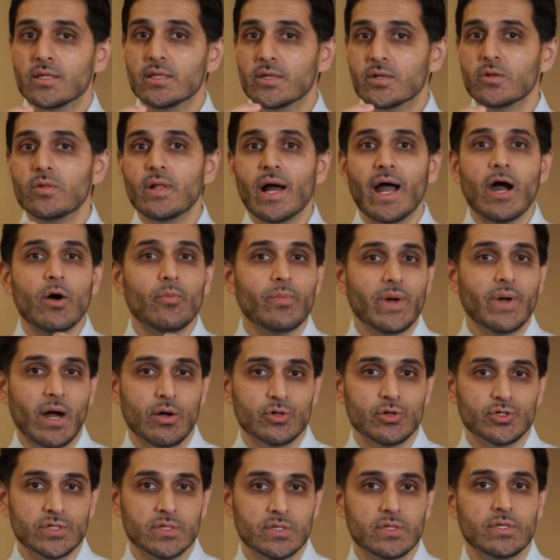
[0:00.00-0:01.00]
a little
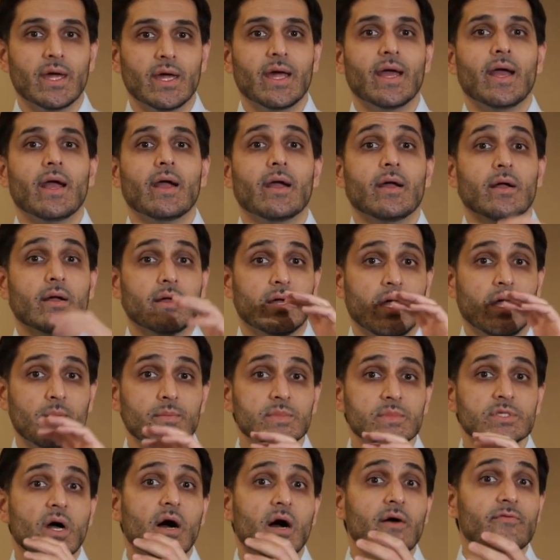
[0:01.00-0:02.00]
outpouching that
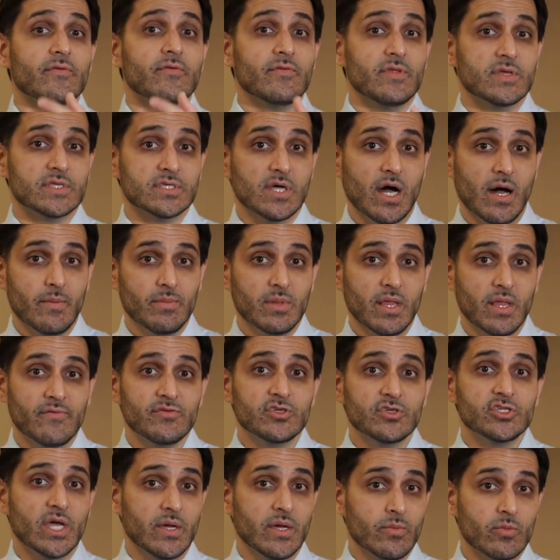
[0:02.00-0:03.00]
comes off of the top
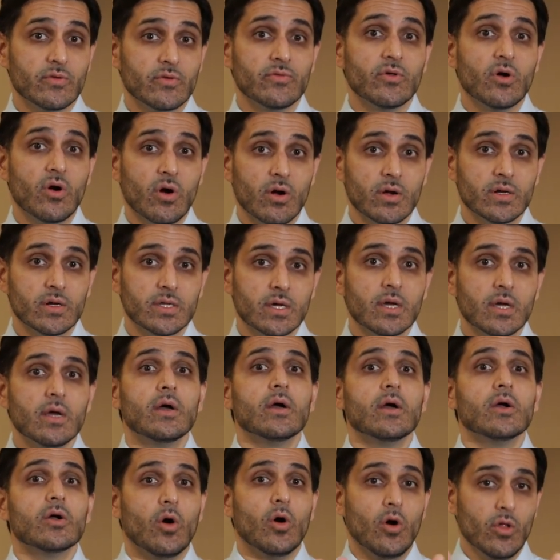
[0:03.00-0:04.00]
left chamber of the heart
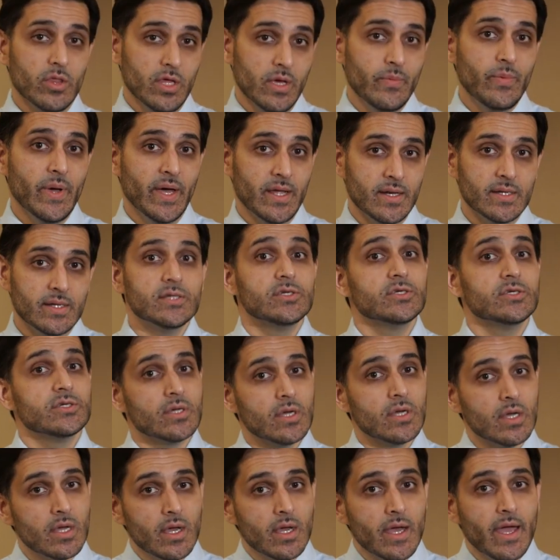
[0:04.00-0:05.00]
called the appendage.
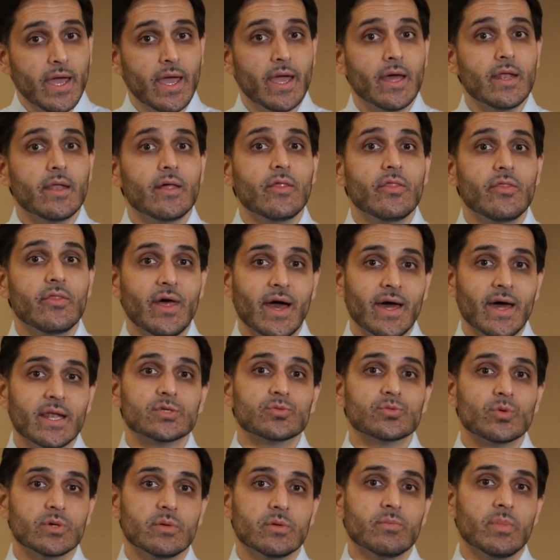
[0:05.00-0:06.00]
And that
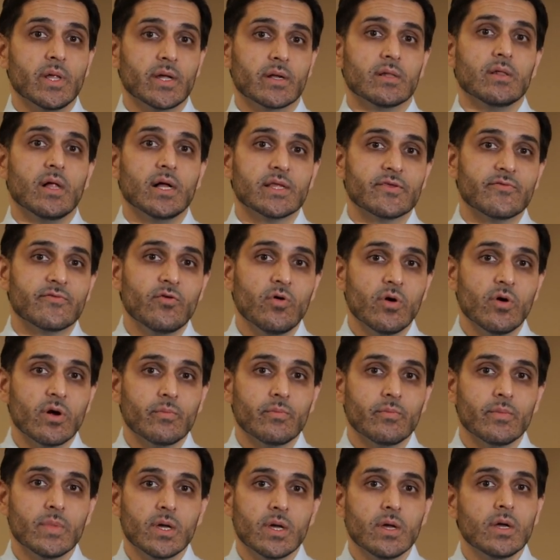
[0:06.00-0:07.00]
is where the blood clots
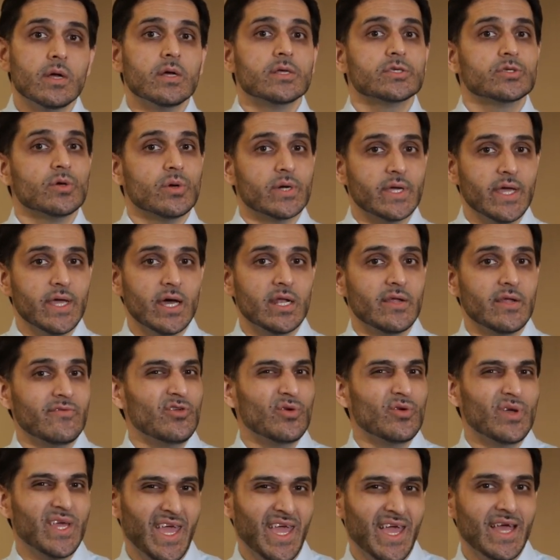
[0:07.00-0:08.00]
form. So again, if
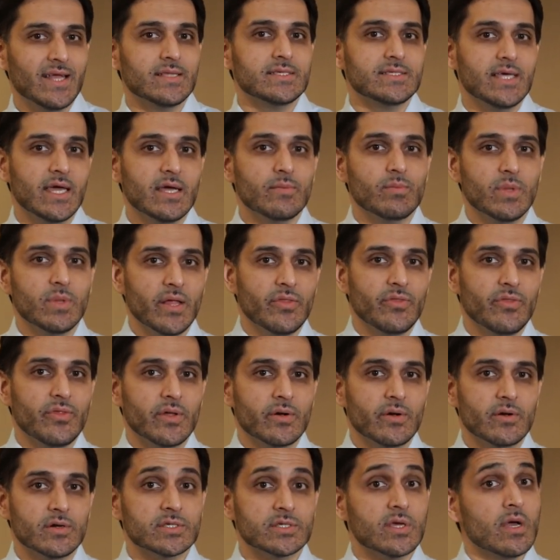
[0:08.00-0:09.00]
you can't take blood
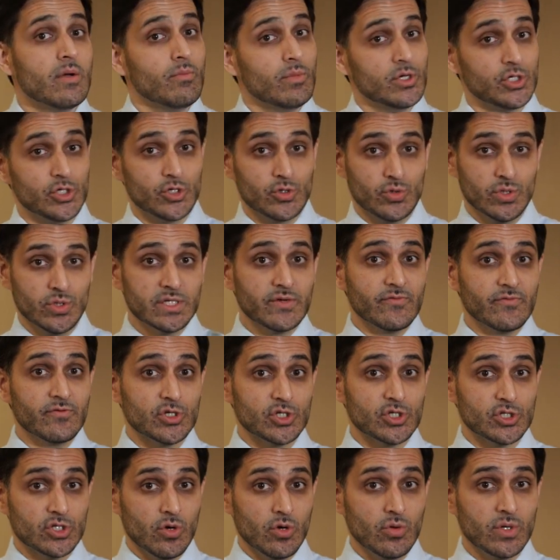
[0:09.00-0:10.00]
thinners, but your risk for
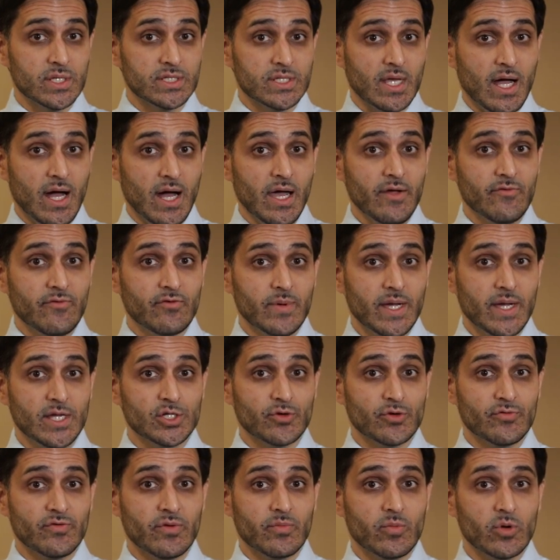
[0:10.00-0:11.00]
stroke is high from
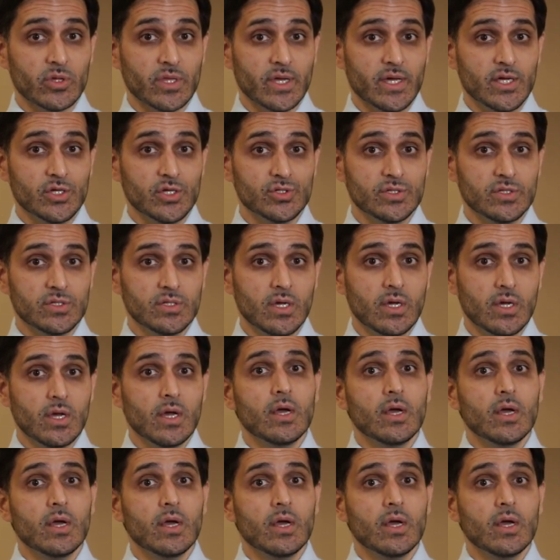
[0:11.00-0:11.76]
atrial fibrillation,